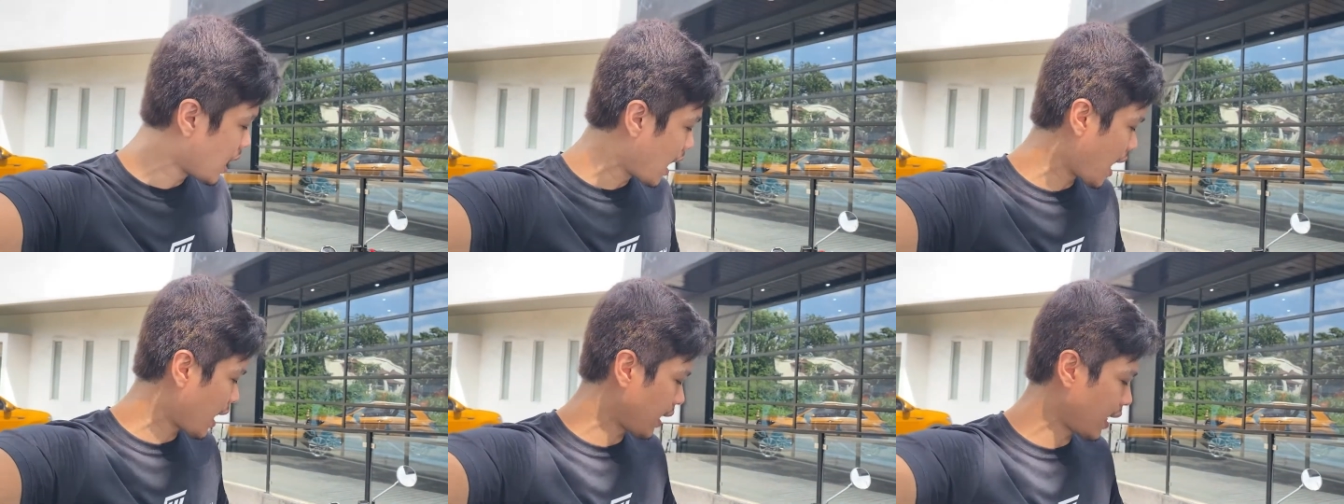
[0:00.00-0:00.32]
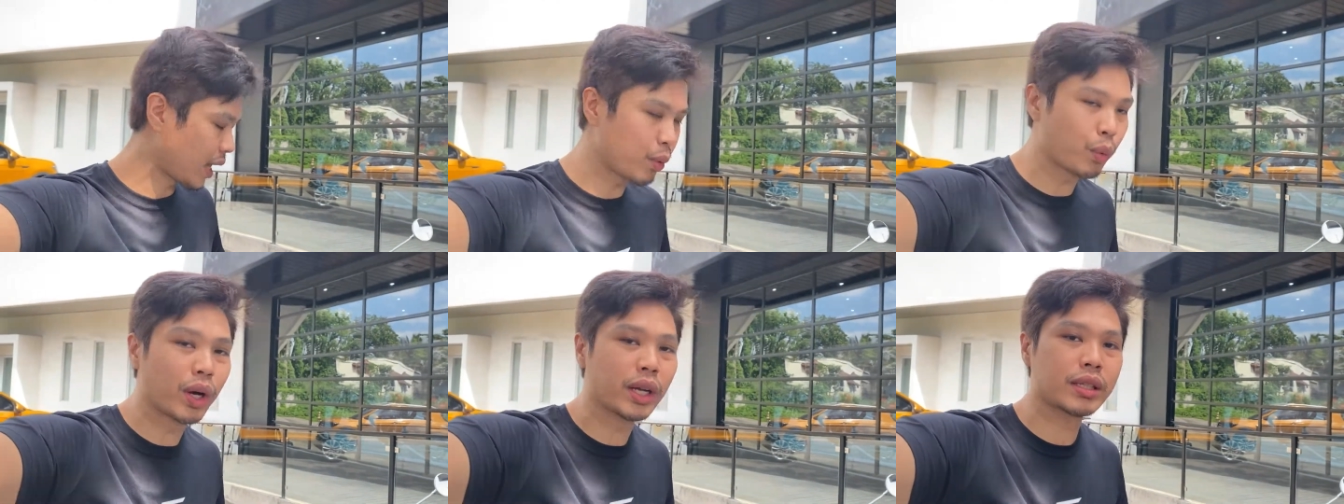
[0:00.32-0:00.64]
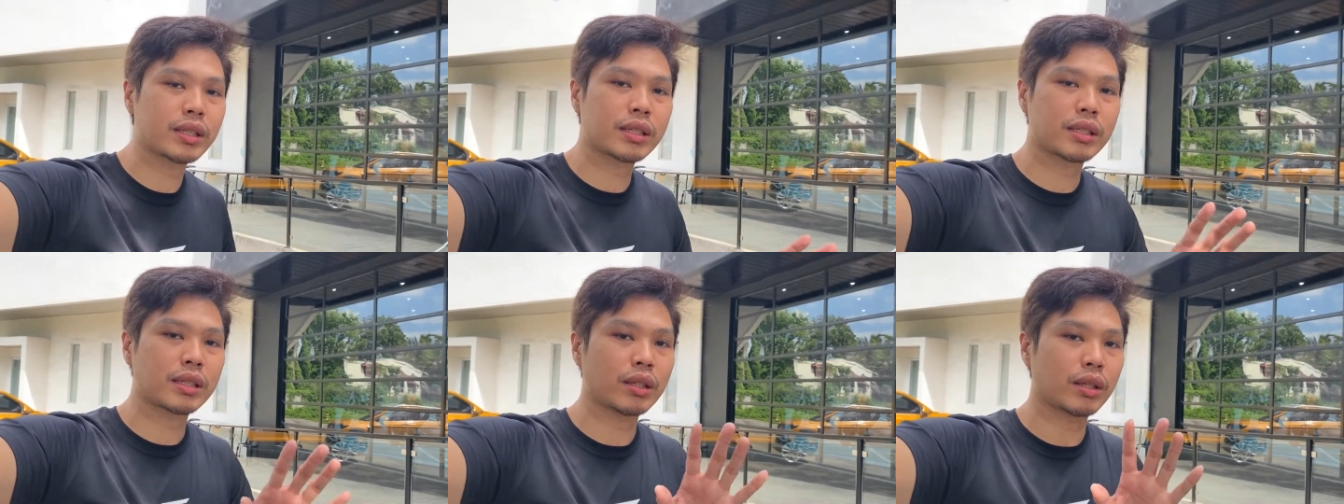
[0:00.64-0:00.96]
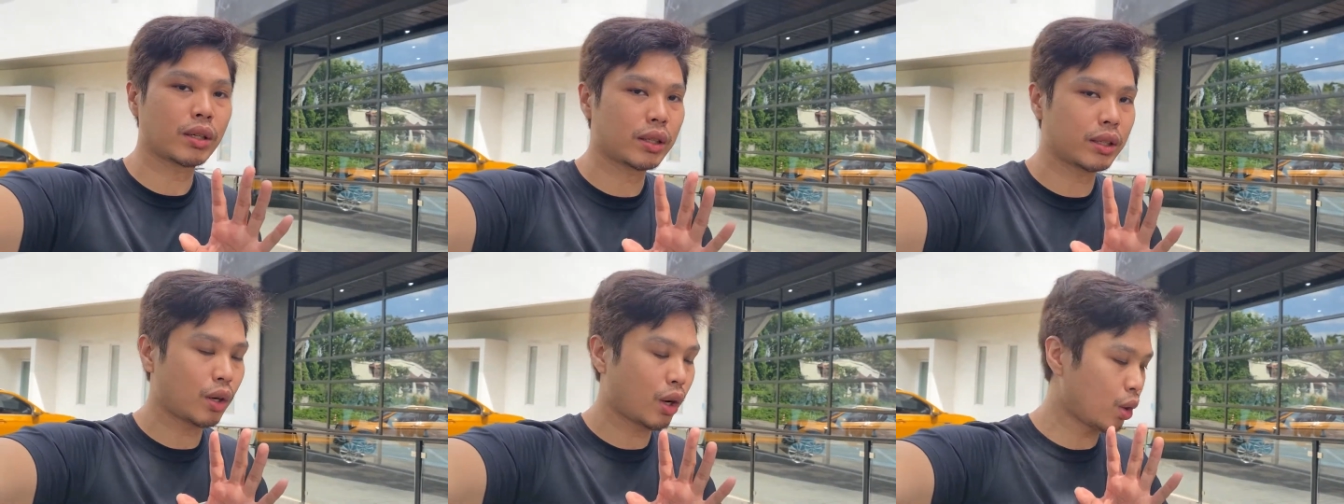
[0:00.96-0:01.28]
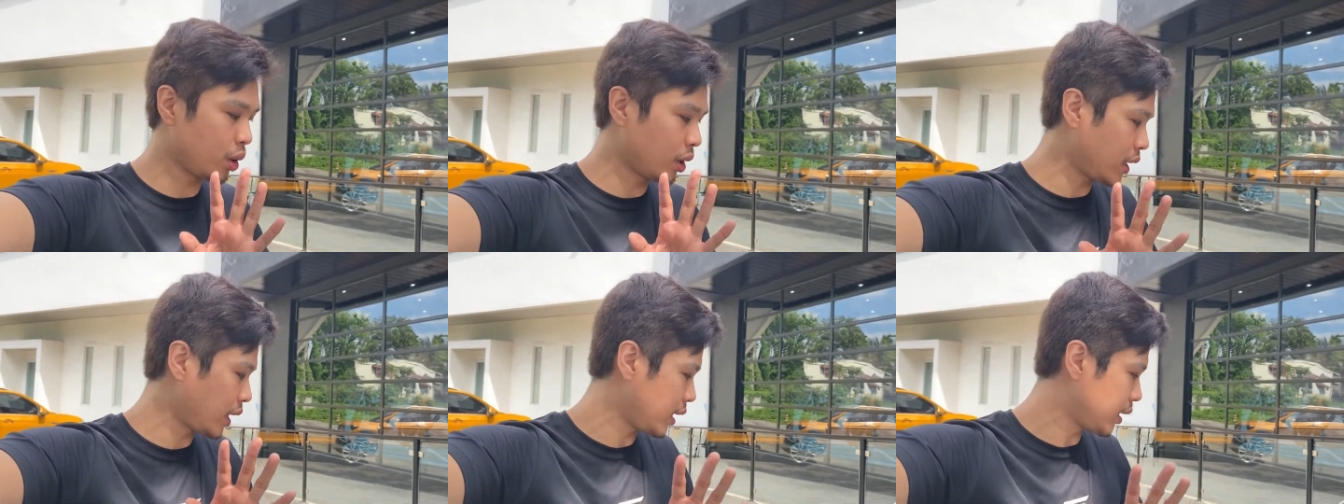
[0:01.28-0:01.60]
Again, what's
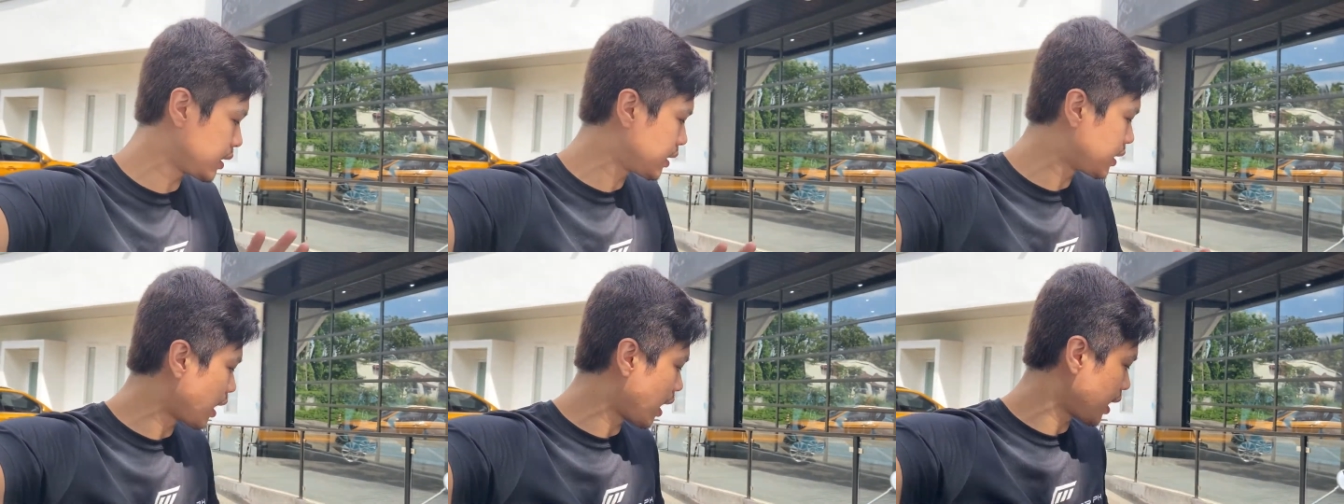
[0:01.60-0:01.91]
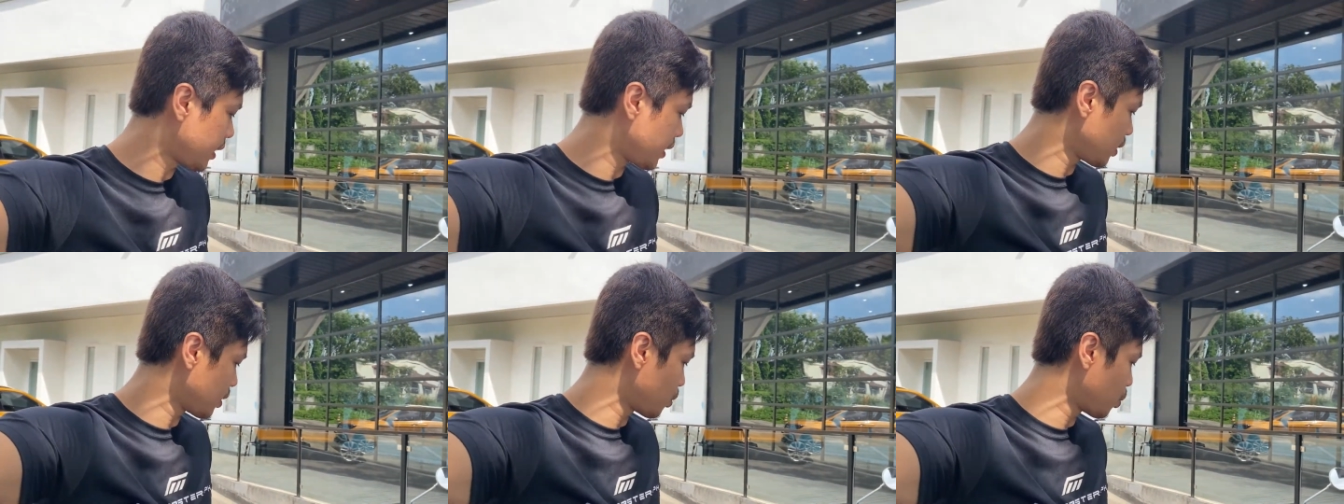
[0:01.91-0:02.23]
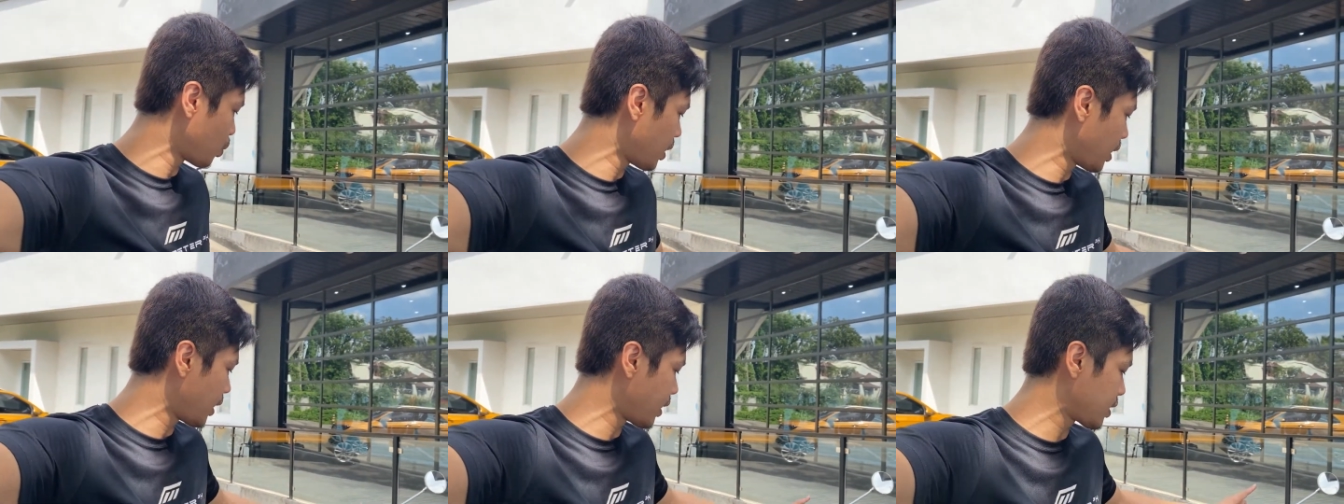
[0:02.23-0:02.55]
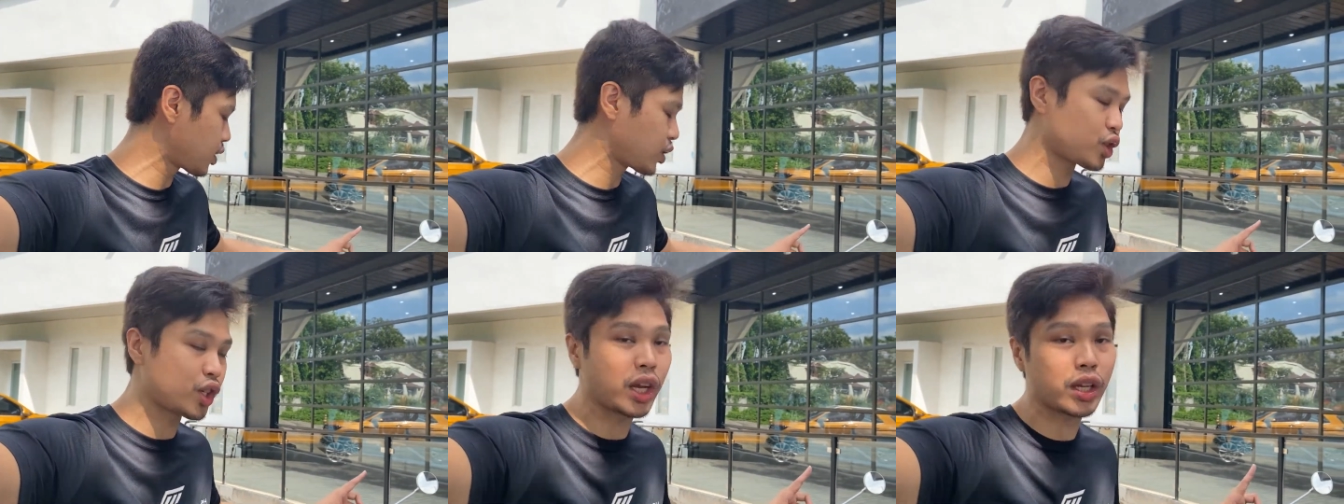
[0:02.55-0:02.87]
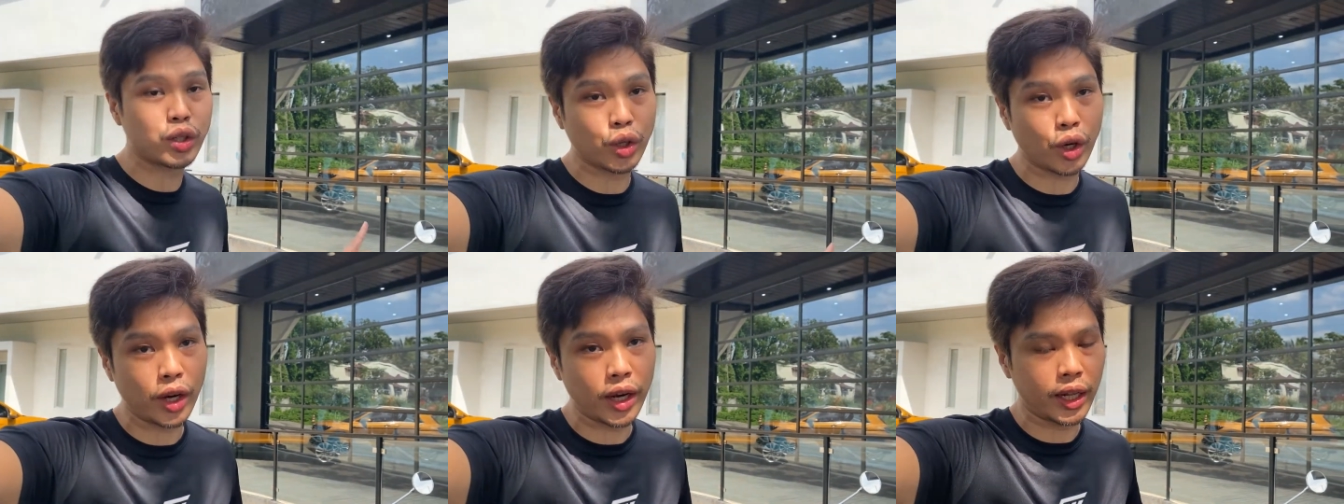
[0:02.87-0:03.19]
only done was
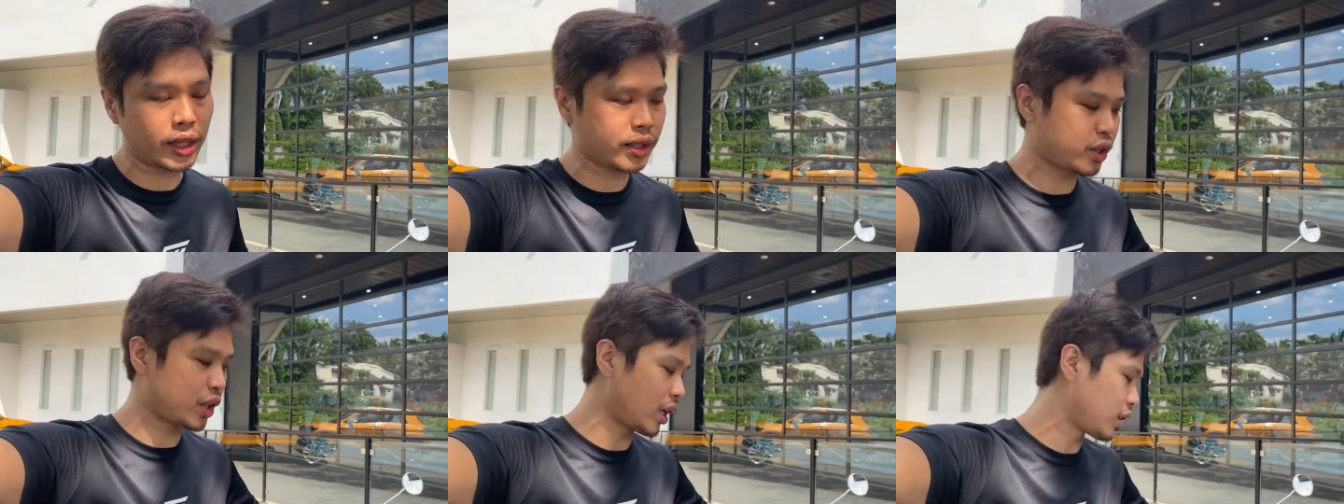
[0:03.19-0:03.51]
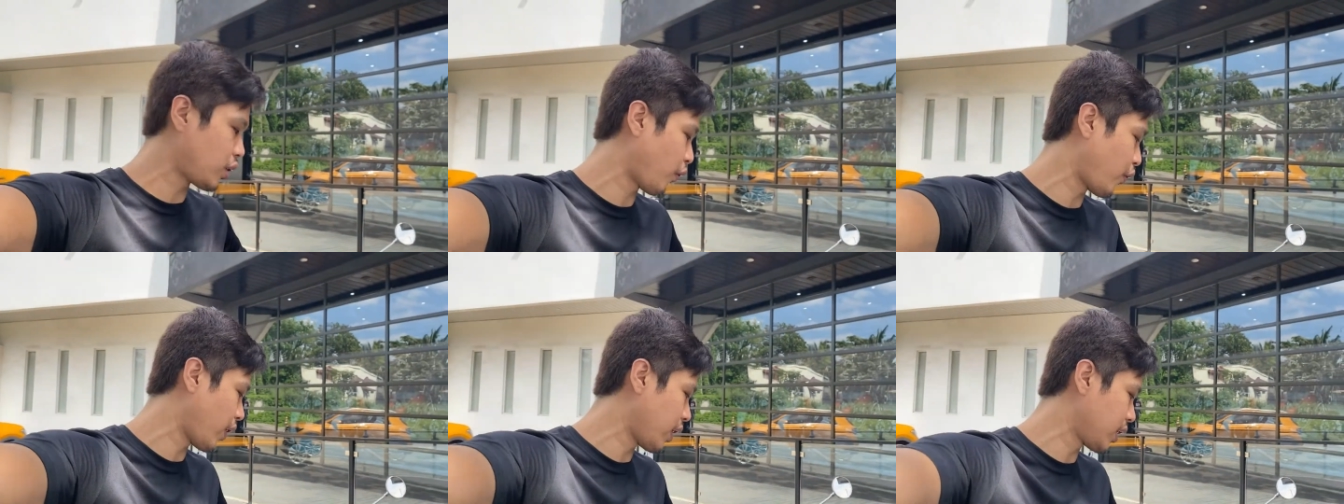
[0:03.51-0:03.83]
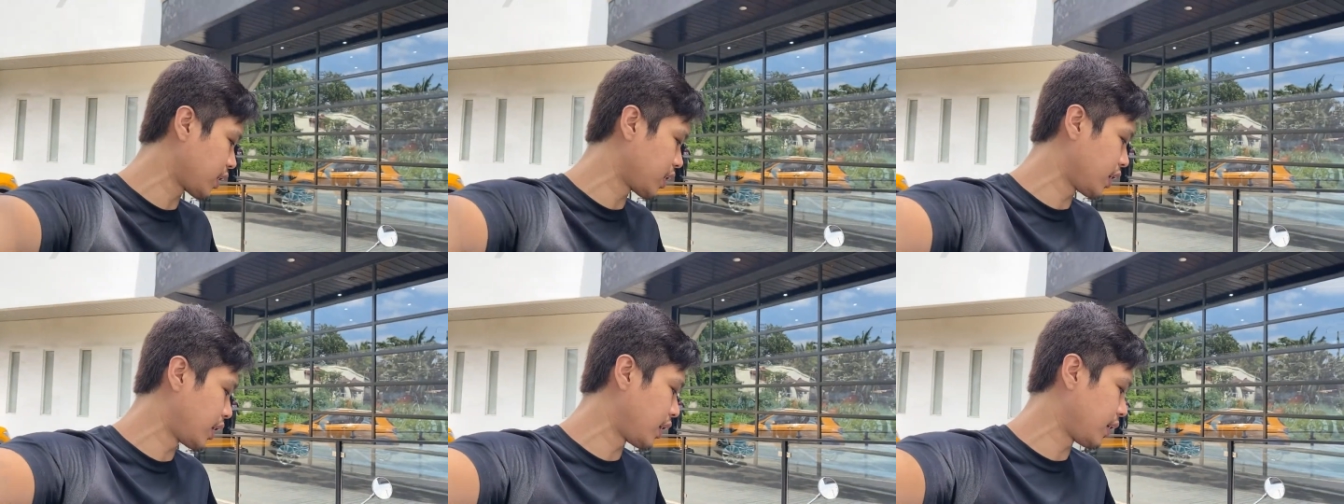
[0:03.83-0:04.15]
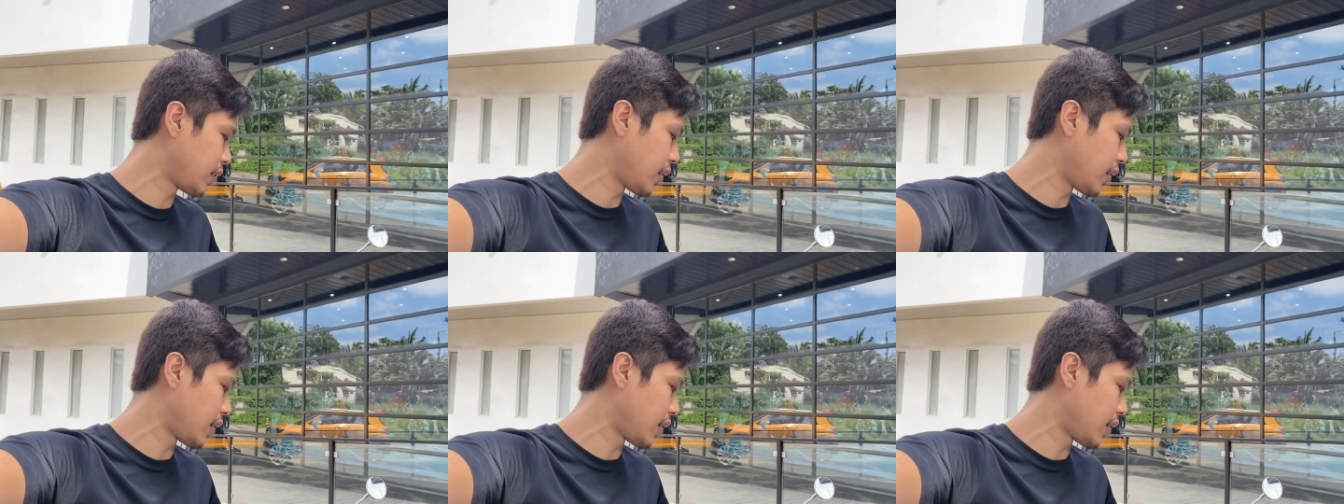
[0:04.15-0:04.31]
change oil, change filter, and